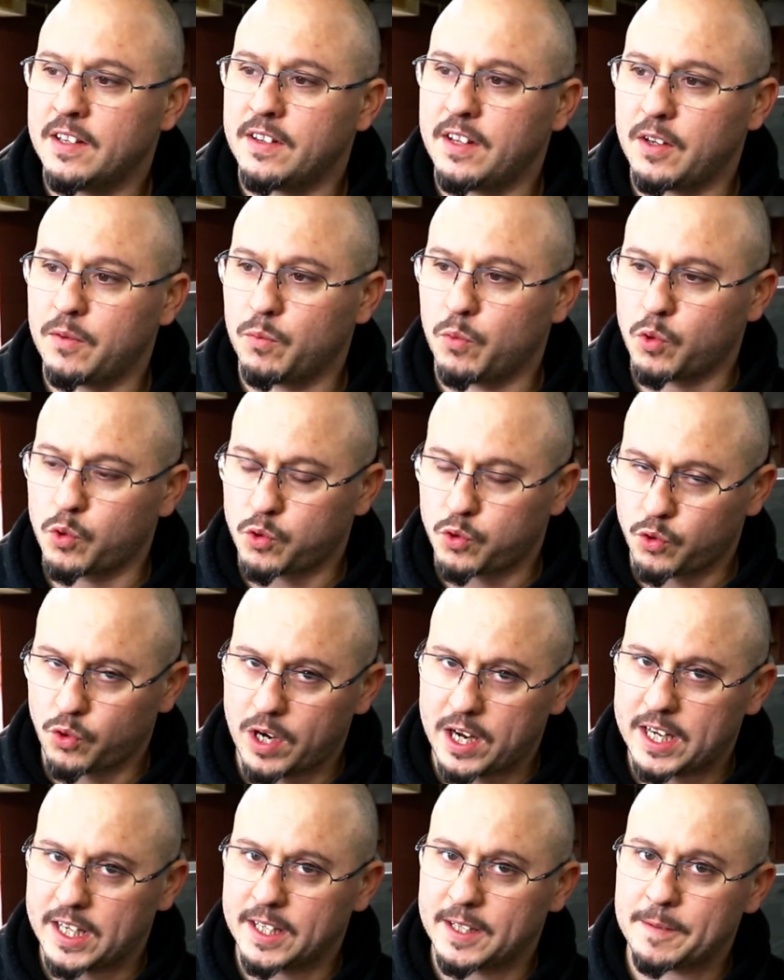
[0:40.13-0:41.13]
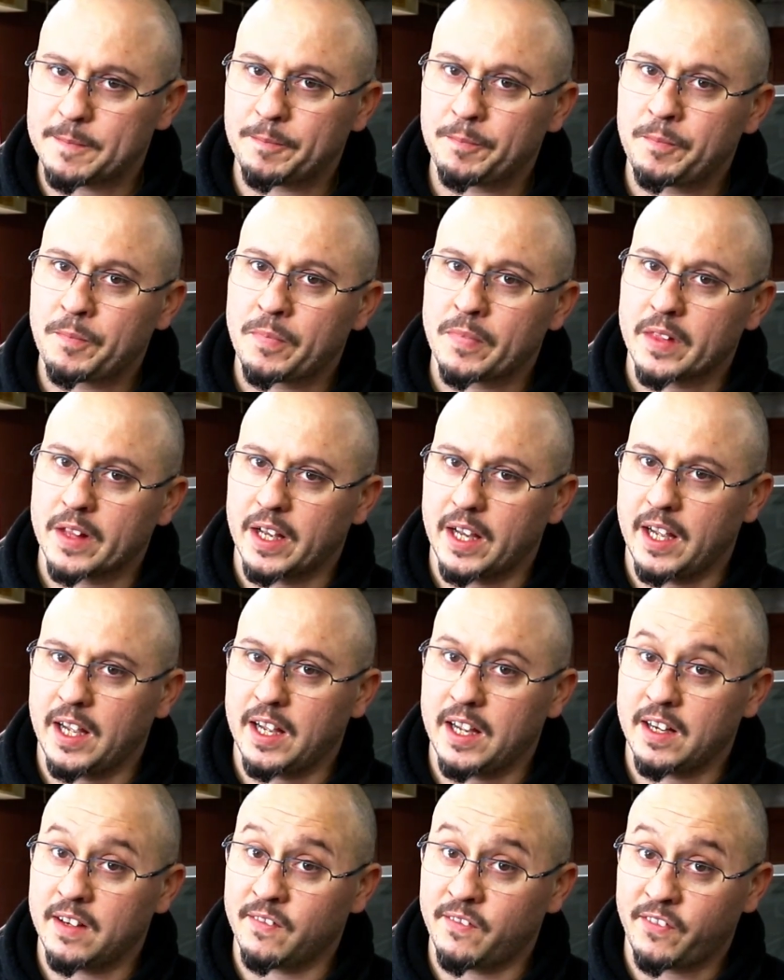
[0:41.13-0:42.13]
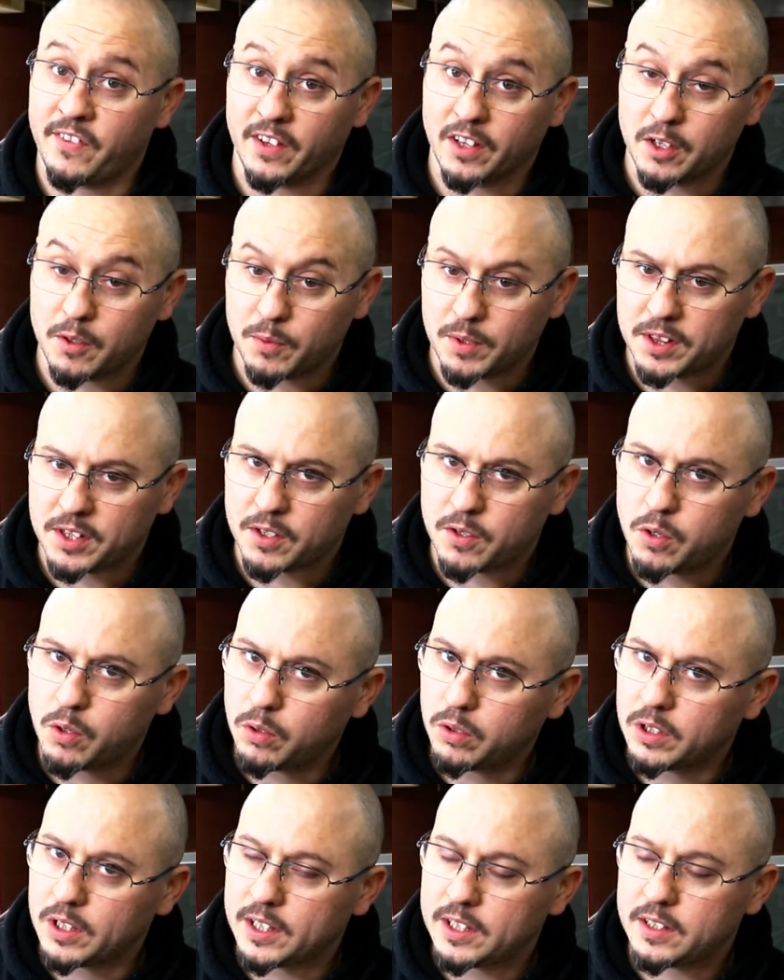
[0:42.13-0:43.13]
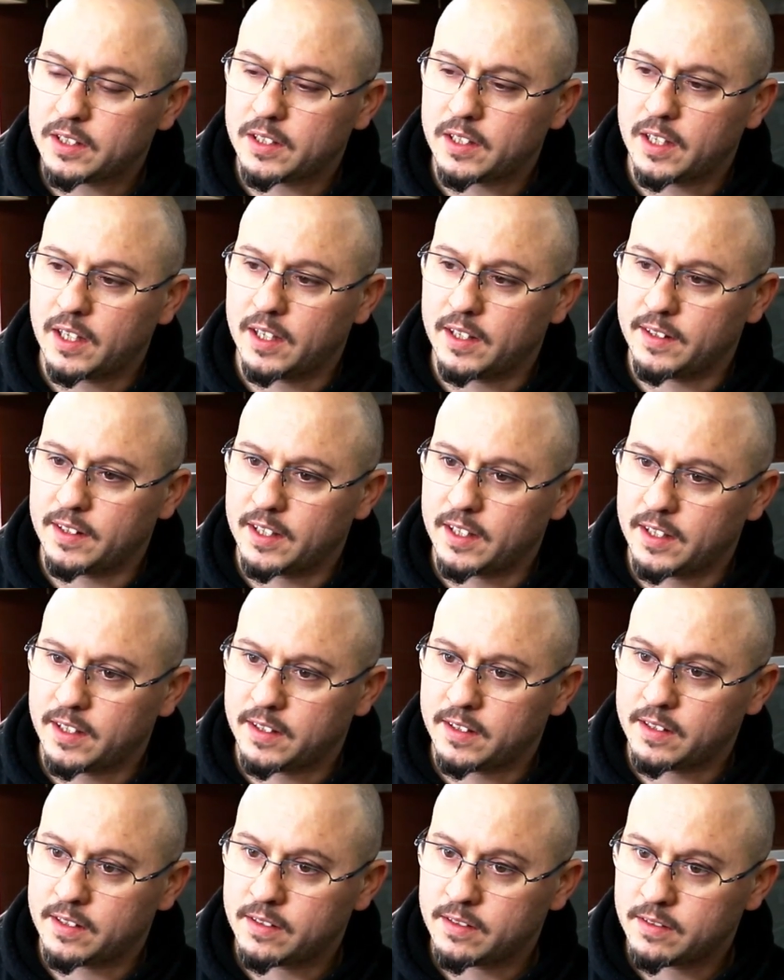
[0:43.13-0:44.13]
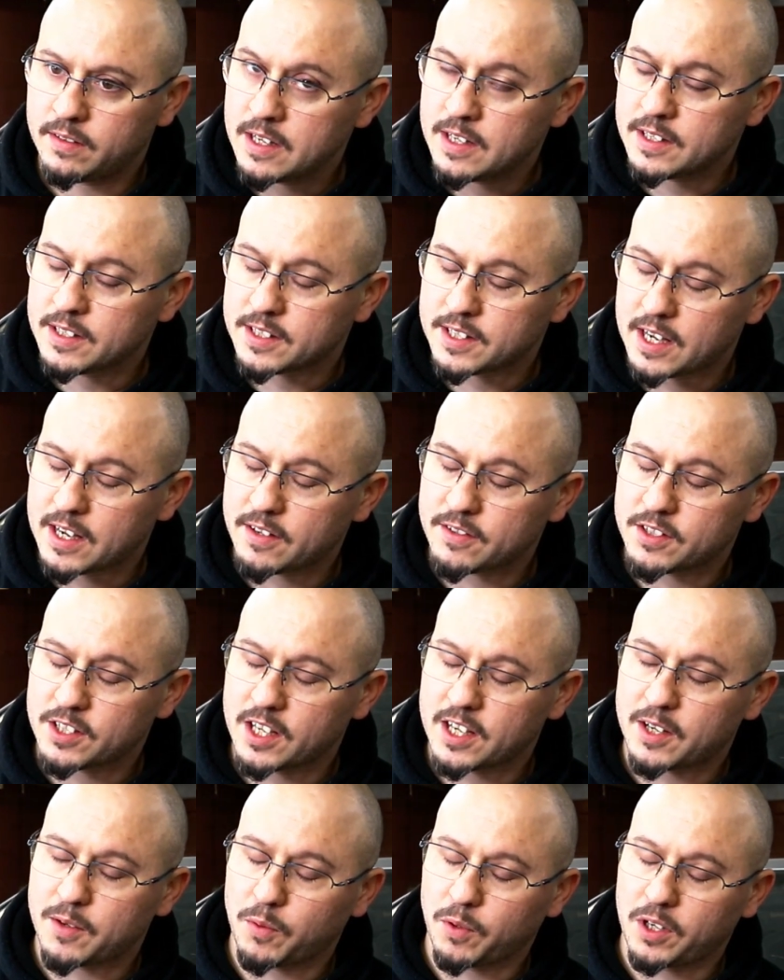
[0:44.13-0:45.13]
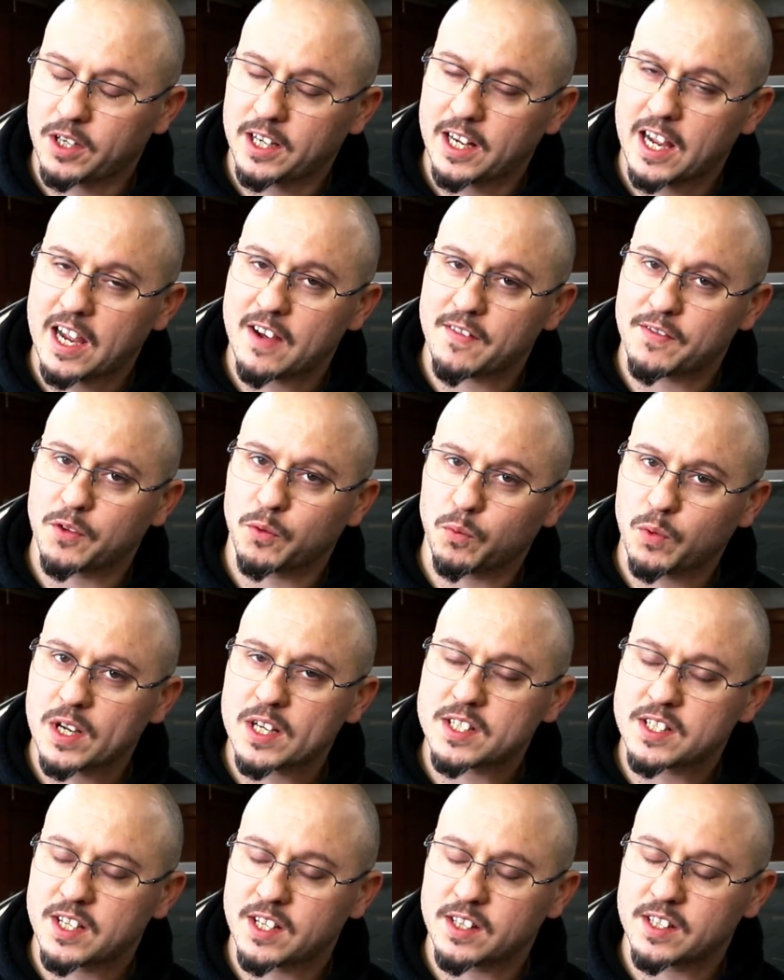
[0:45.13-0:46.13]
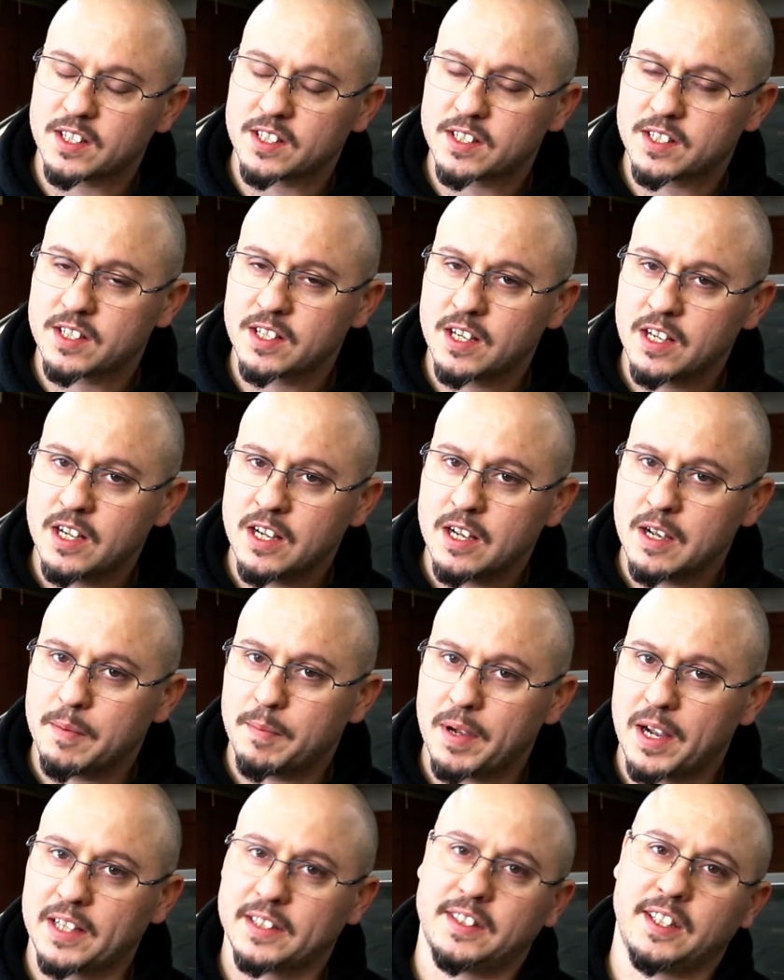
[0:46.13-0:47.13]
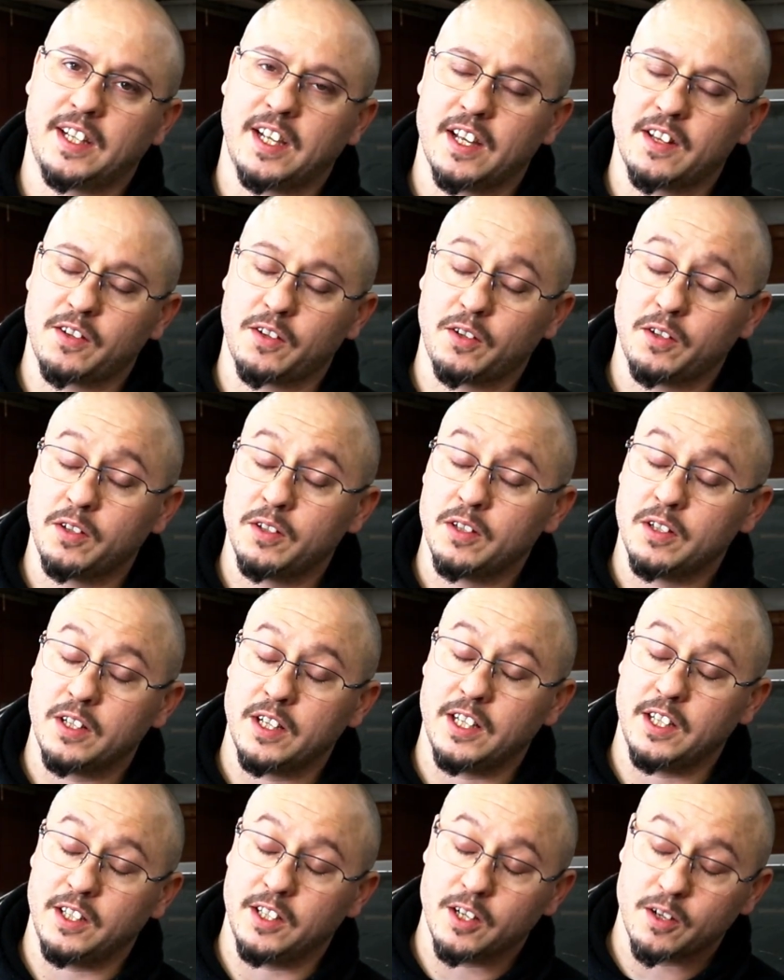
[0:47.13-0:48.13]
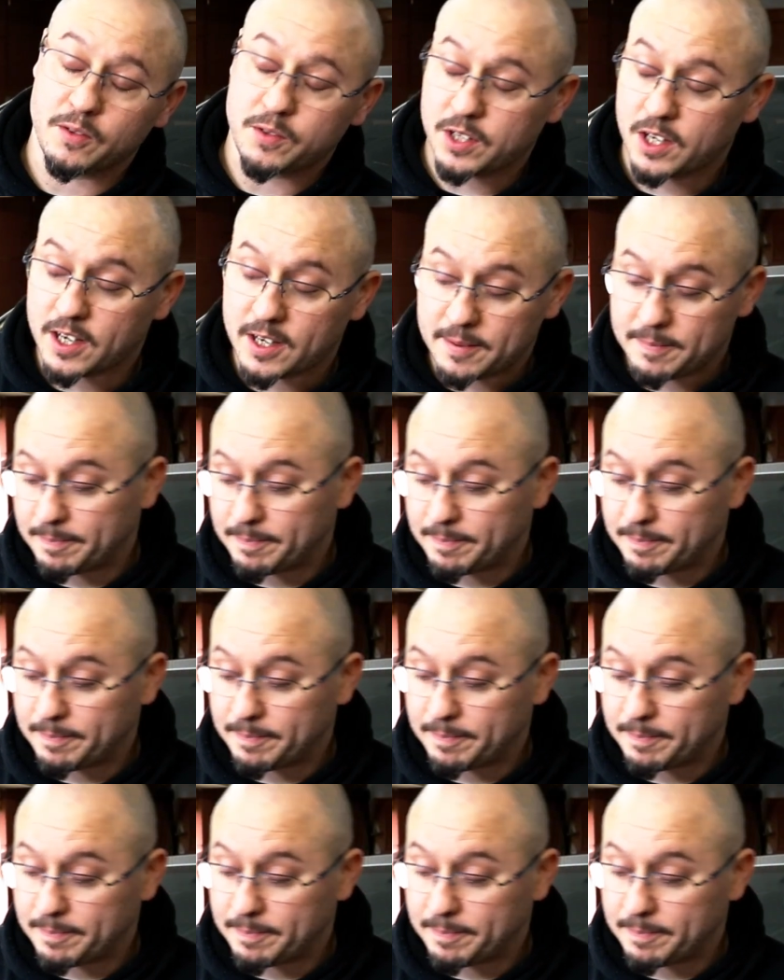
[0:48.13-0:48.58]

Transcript: then we'll drain it and fill it with coolant, and then sounds like we're going to have the rest of this back together in no time.